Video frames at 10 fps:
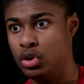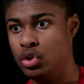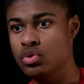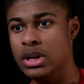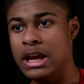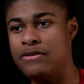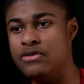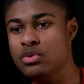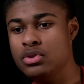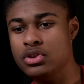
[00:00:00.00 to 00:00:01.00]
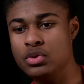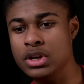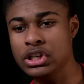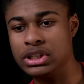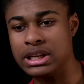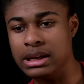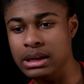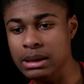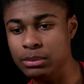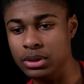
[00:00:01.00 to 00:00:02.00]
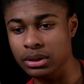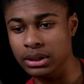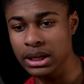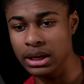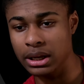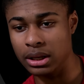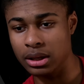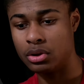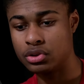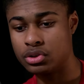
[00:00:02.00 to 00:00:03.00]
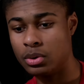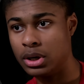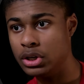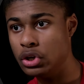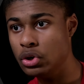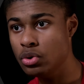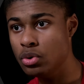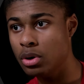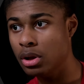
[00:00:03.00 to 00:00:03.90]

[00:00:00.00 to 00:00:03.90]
Dude, if you can just keep deleting. There's no undo.